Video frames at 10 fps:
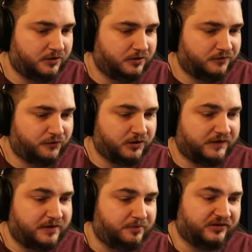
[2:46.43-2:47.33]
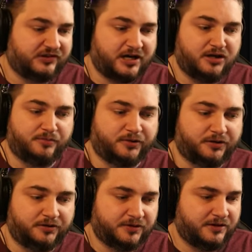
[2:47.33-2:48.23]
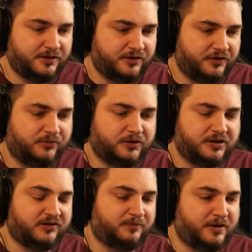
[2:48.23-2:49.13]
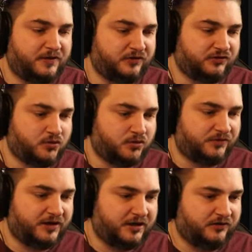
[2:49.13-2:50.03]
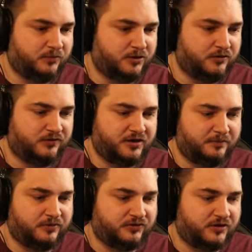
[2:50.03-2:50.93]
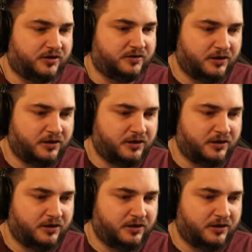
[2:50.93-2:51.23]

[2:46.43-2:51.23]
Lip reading: For example, Sky Opener. This one can expend the storm stacks when you use Tempest Strike.